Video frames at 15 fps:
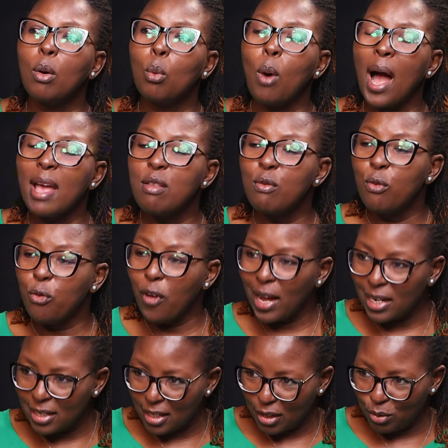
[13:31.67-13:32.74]
were
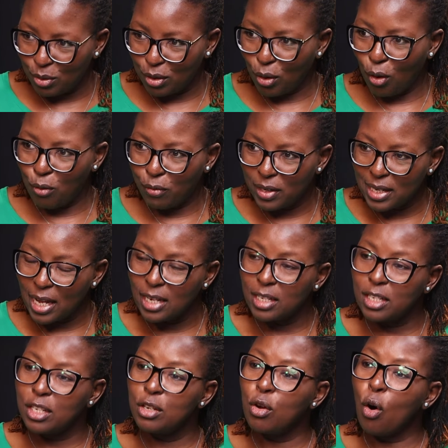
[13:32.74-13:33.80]
infected with
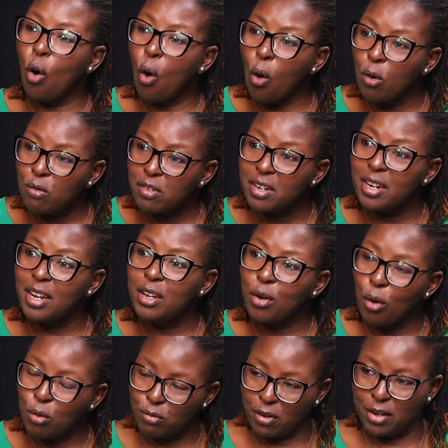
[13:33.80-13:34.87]
COVID-19 over
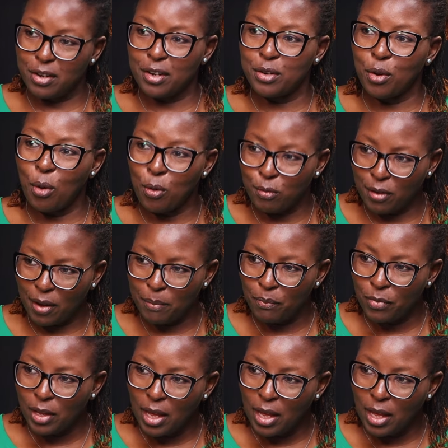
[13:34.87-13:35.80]
and over and over.